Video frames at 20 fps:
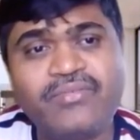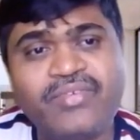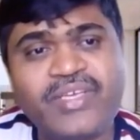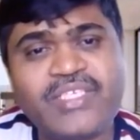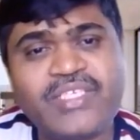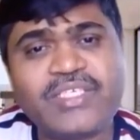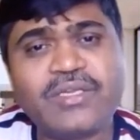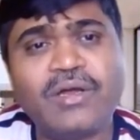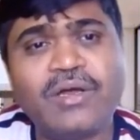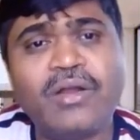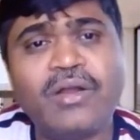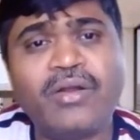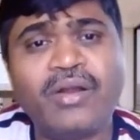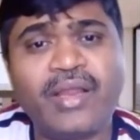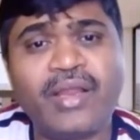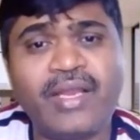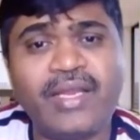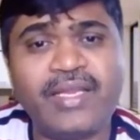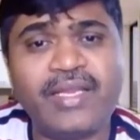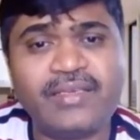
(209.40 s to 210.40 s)
first
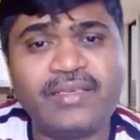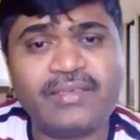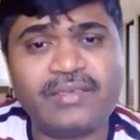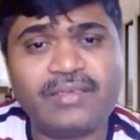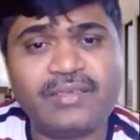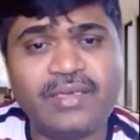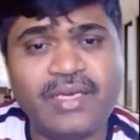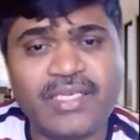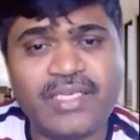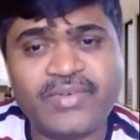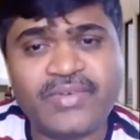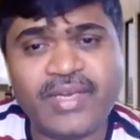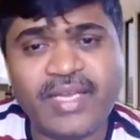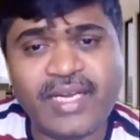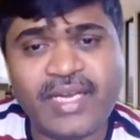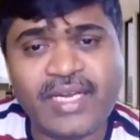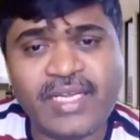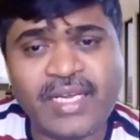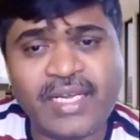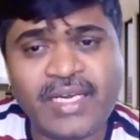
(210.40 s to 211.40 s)
order ID. It is
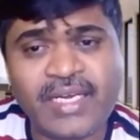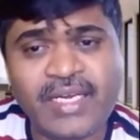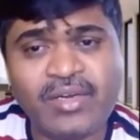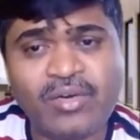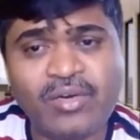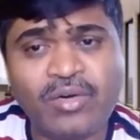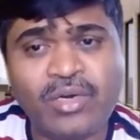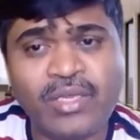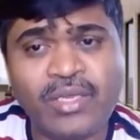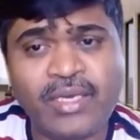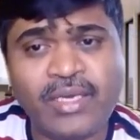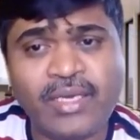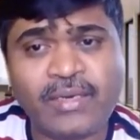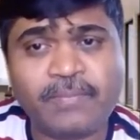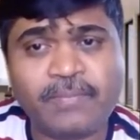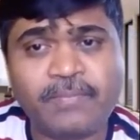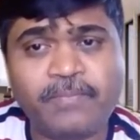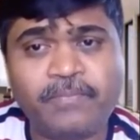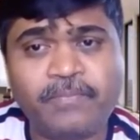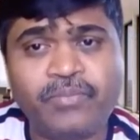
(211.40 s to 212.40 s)
very clearly told here.
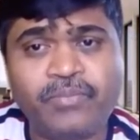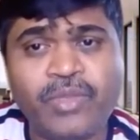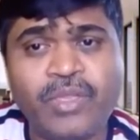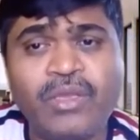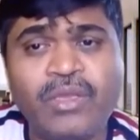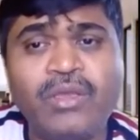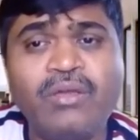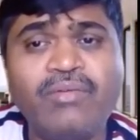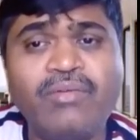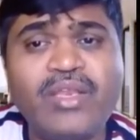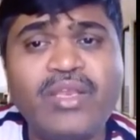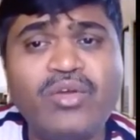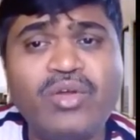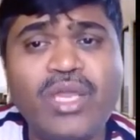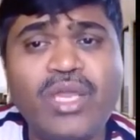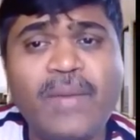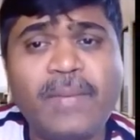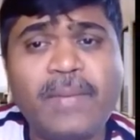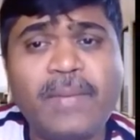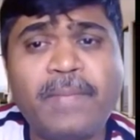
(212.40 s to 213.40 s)
When
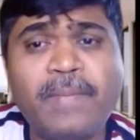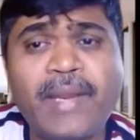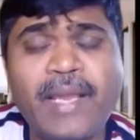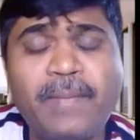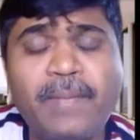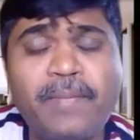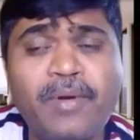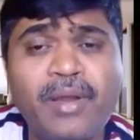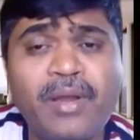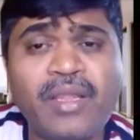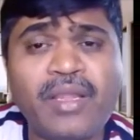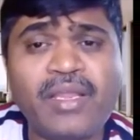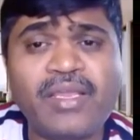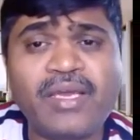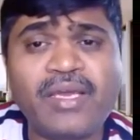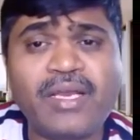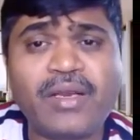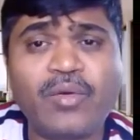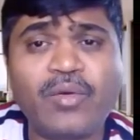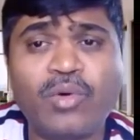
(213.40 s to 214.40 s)
you keep a breakpoint
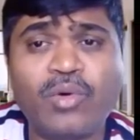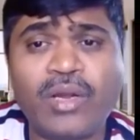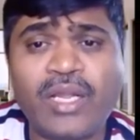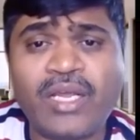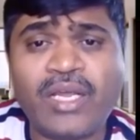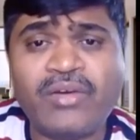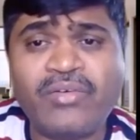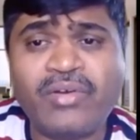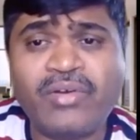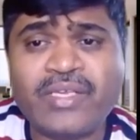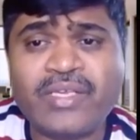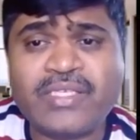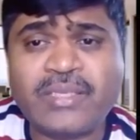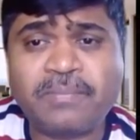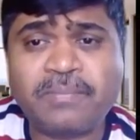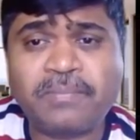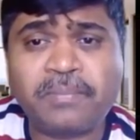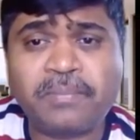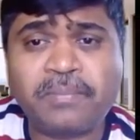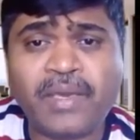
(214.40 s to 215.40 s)
here, whatever is
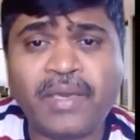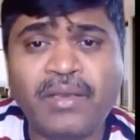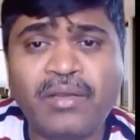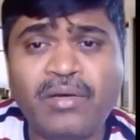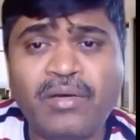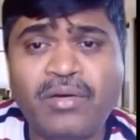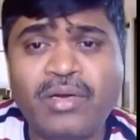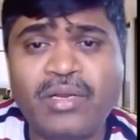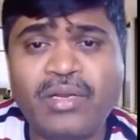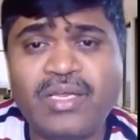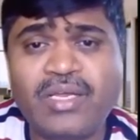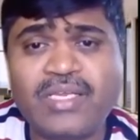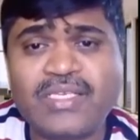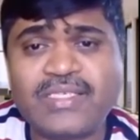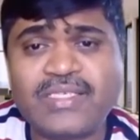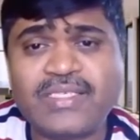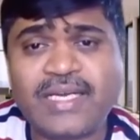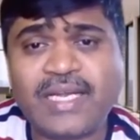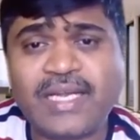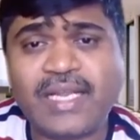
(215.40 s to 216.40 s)
the payload
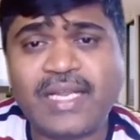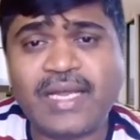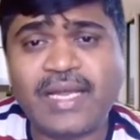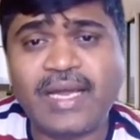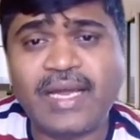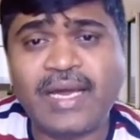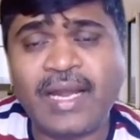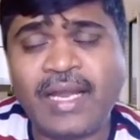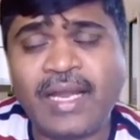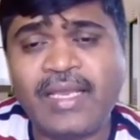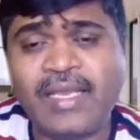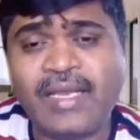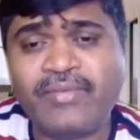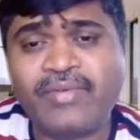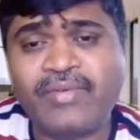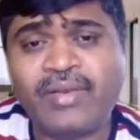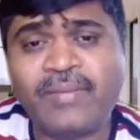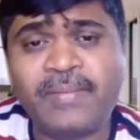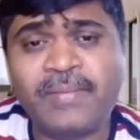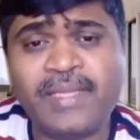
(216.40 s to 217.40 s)
set
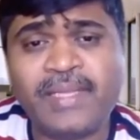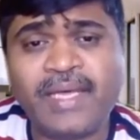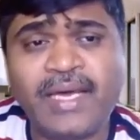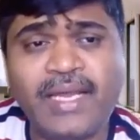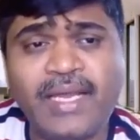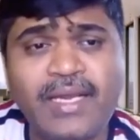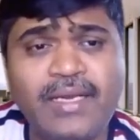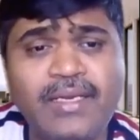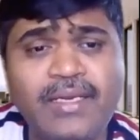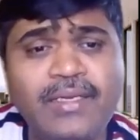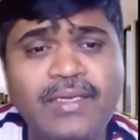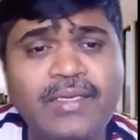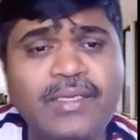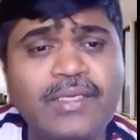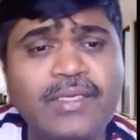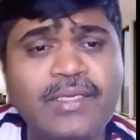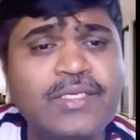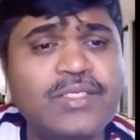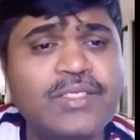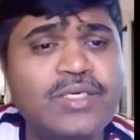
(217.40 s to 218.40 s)
earlier will be there.
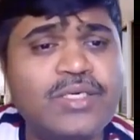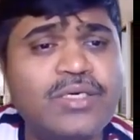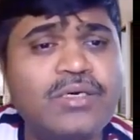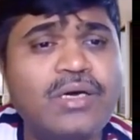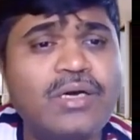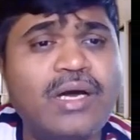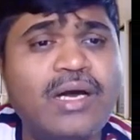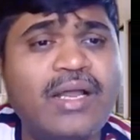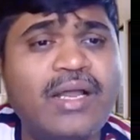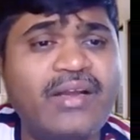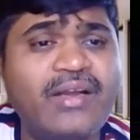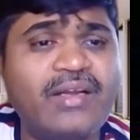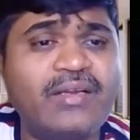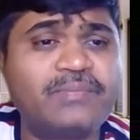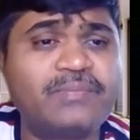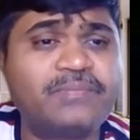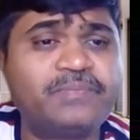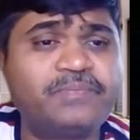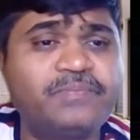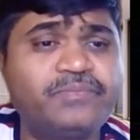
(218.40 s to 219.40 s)
So 100.
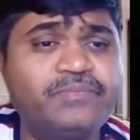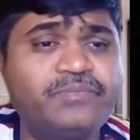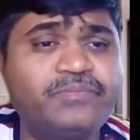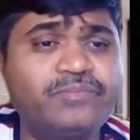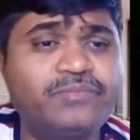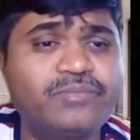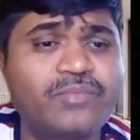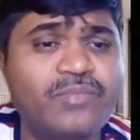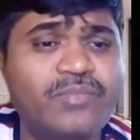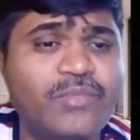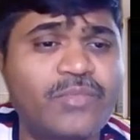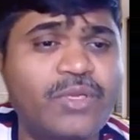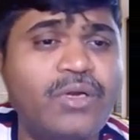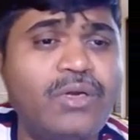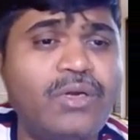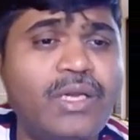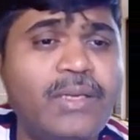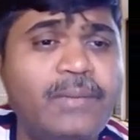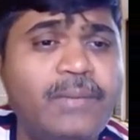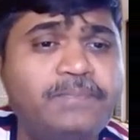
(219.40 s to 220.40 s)

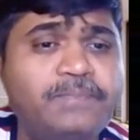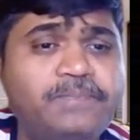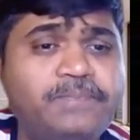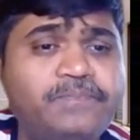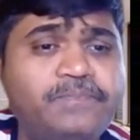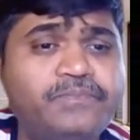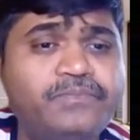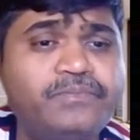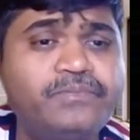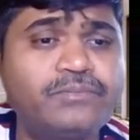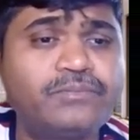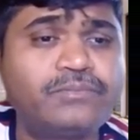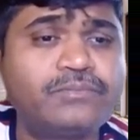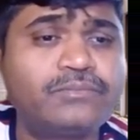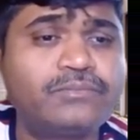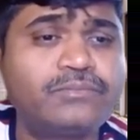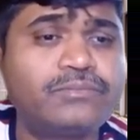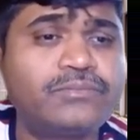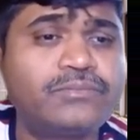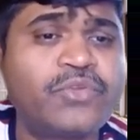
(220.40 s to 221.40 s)
Okay.
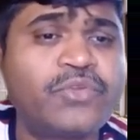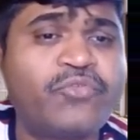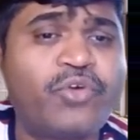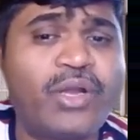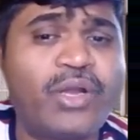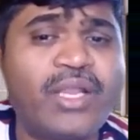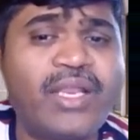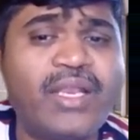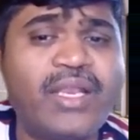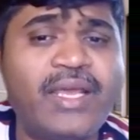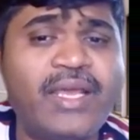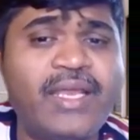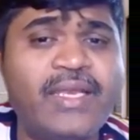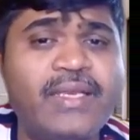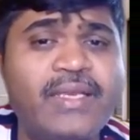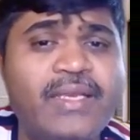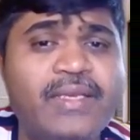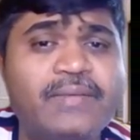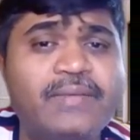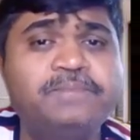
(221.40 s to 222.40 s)

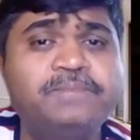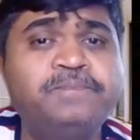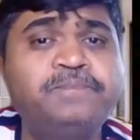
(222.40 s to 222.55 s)
49.